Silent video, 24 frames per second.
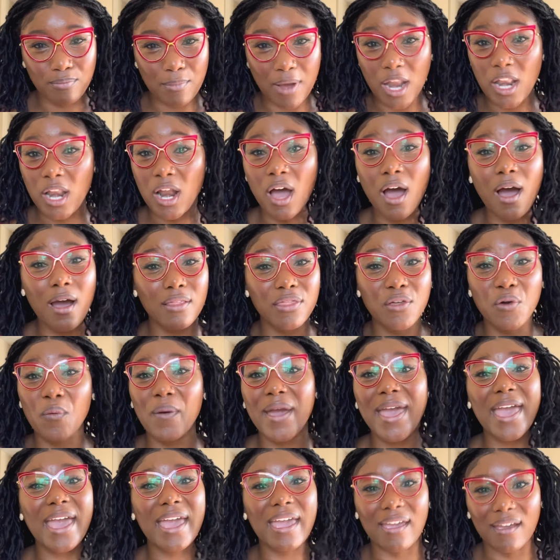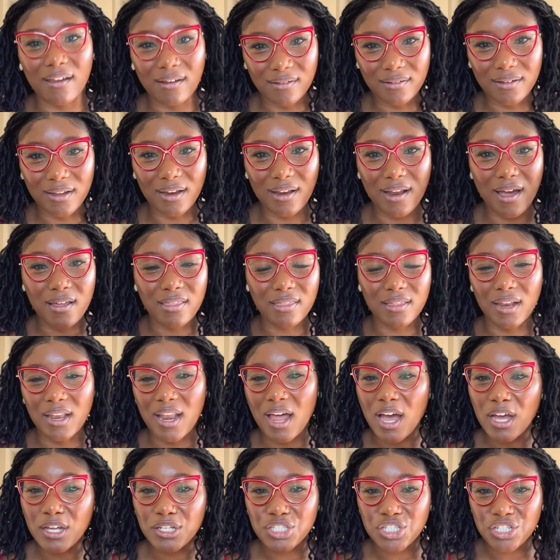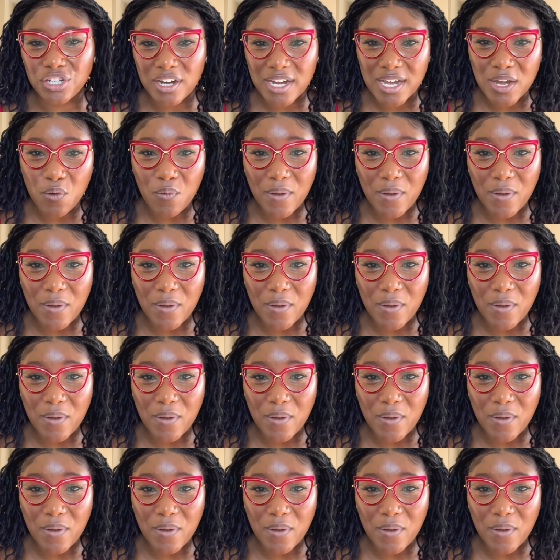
along the lock journey